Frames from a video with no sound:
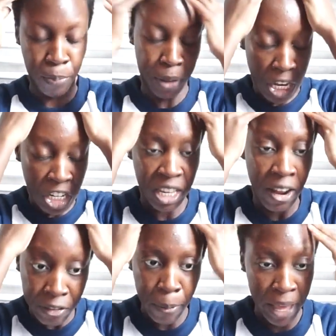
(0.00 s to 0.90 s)
But you just
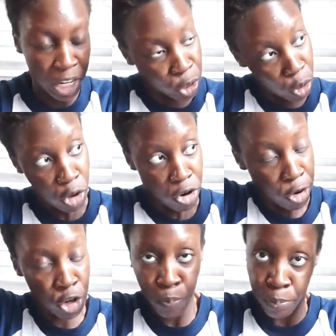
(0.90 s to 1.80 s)
have to make sure you
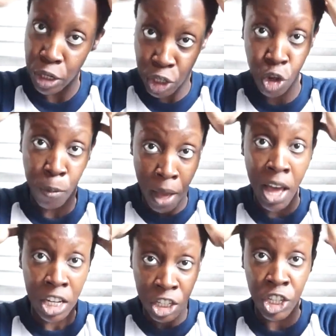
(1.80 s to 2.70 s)
don't put too
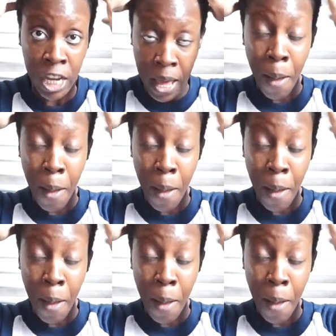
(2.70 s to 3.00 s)
much,